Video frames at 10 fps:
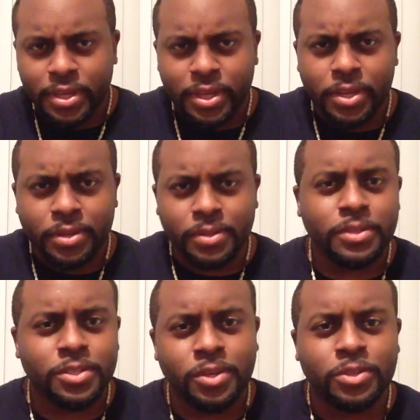you know,
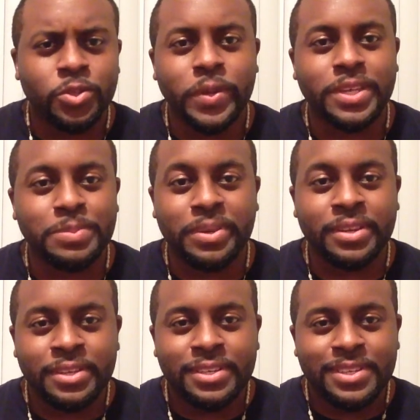it's your choice. But
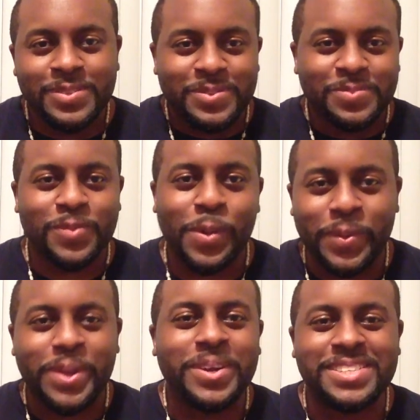while we're
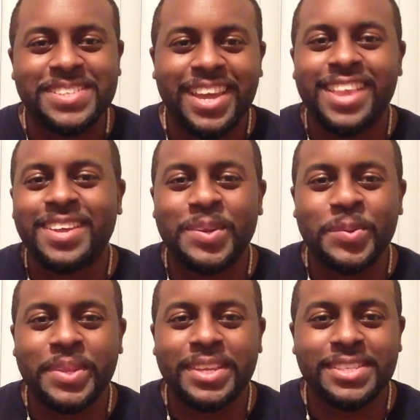here together
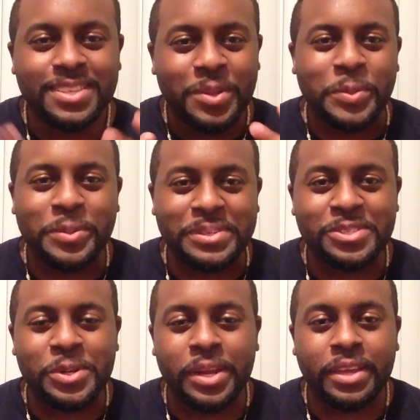doing this and going through this
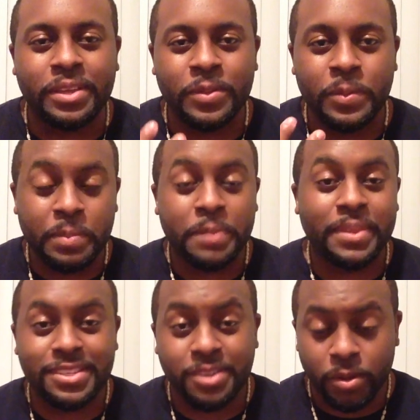journey, maybe
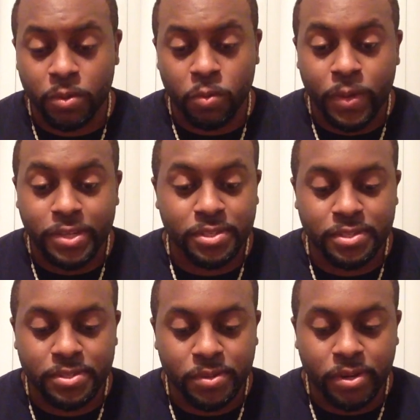these are
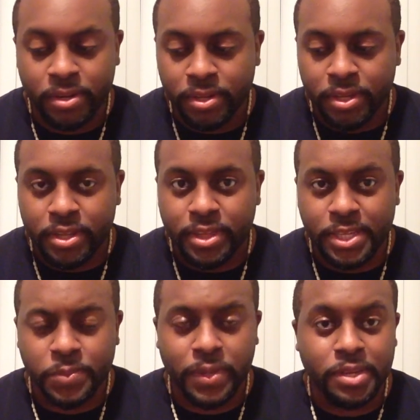questions or
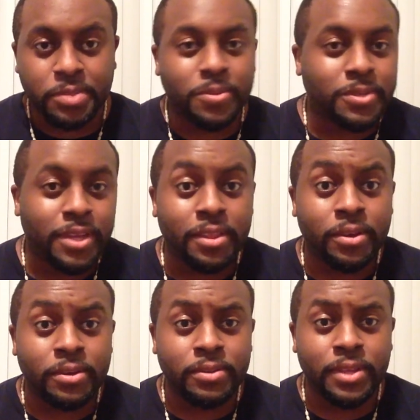things we can explore
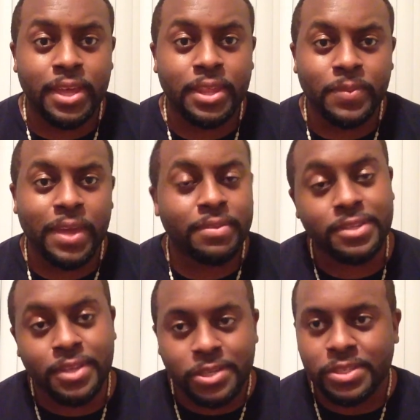together, and then we have
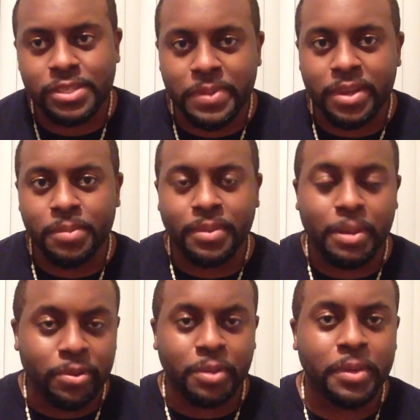discussions about them, and I
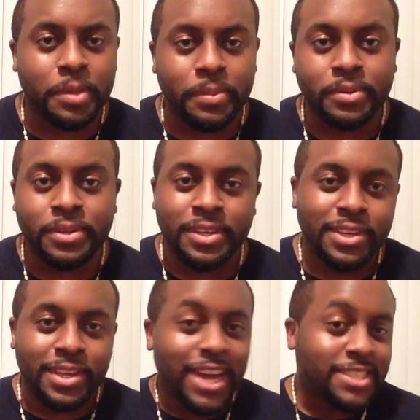bring them up and
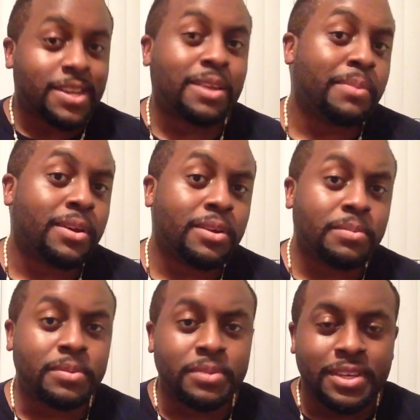I talk about
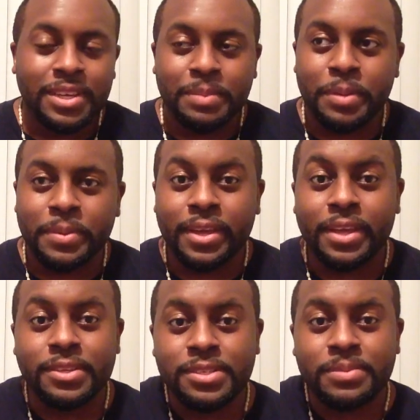them, and maybe I'll get